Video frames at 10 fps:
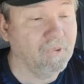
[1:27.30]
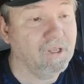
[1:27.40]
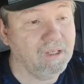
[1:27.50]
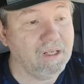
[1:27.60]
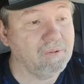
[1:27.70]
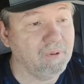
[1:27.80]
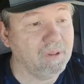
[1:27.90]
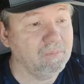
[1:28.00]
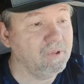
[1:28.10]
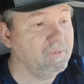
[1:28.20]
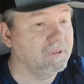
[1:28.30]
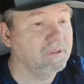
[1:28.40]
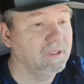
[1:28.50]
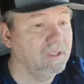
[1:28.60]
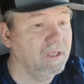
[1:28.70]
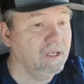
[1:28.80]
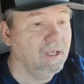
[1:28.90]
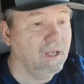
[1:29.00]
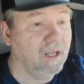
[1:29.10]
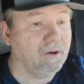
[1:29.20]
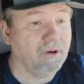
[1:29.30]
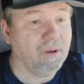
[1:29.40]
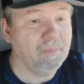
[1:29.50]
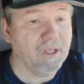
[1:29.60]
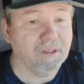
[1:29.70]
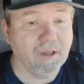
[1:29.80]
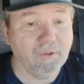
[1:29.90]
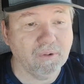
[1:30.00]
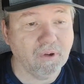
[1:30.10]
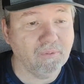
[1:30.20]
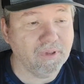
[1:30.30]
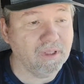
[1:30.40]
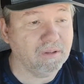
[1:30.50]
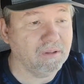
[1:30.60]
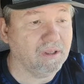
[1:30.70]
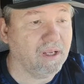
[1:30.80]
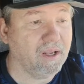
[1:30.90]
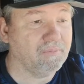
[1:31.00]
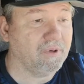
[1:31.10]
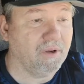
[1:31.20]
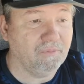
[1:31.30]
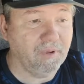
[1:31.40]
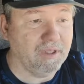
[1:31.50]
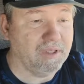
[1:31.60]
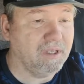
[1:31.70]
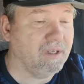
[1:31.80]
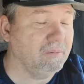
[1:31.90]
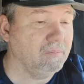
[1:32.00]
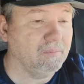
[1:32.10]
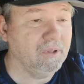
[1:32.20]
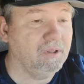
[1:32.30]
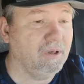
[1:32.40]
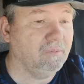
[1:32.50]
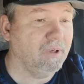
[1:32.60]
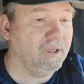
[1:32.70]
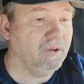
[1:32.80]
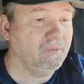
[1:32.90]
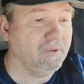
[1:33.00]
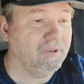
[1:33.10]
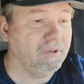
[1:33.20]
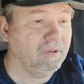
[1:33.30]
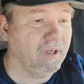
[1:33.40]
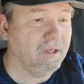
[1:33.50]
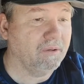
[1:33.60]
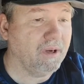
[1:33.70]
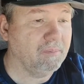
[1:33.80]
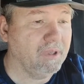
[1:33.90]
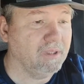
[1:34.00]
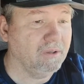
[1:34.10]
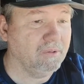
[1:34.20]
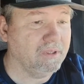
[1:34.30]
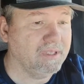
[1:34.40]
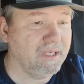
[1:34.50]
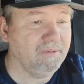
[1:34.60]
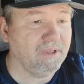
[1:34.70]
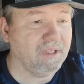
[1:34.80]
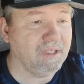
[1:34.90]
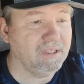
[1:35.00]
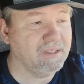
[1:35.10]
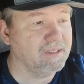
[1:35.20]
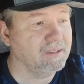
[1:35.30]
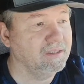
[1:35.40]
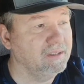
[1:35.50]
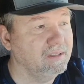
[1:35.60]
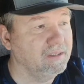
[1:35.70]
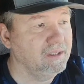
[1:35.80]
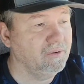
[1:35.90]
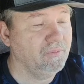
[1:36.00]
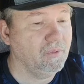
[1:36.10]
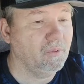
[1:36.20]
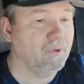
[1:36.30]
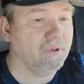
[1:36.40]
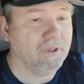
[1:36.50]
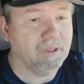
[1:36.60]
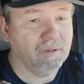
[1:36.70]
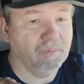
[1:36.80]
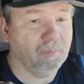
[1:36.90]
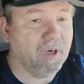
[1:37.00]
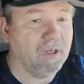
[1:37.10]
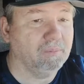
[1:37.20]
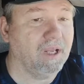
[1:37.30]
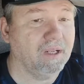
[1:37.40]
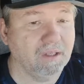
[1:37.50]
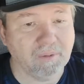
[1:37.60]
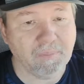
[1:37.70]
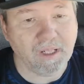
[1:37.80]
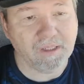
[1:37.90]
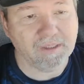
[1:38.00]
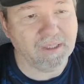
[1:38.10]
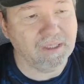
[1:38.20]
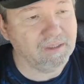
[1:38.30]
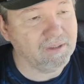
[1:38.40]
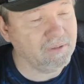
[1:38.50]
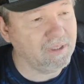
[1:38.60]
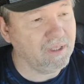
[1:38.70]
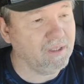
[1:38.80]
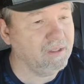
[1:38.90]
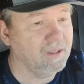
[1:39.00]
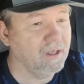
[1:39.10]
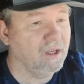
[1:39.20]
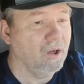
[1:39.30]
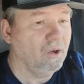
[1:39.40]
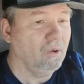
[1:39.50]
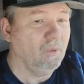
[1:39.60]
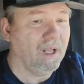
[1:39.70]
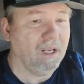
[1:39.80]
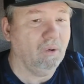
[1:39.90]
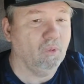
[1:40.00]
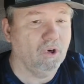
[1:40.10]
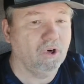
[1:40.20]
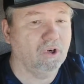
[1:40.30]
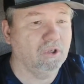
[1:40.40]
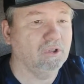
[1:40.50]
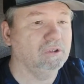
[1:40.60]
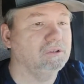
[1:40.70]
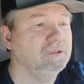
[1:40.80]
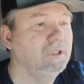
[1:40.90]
And that's what I'm doing. I grabbed me a load over there after I finished up. You know, I ran over and grabbed me a load of TVs in Fort Worth and brought them down here to Palestine to the Wally World,